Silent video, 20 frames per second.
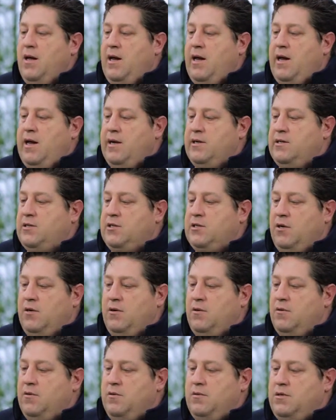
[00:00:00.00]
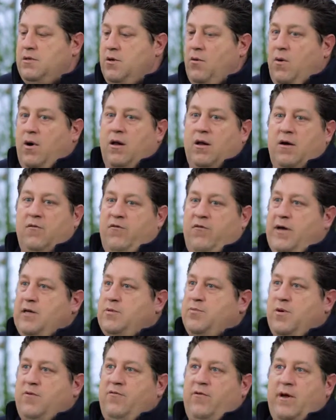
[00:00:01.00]
And so, to all our
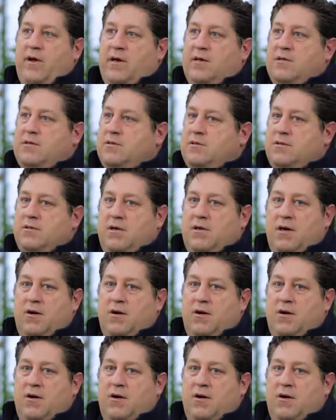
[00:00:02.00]
Facebook fans,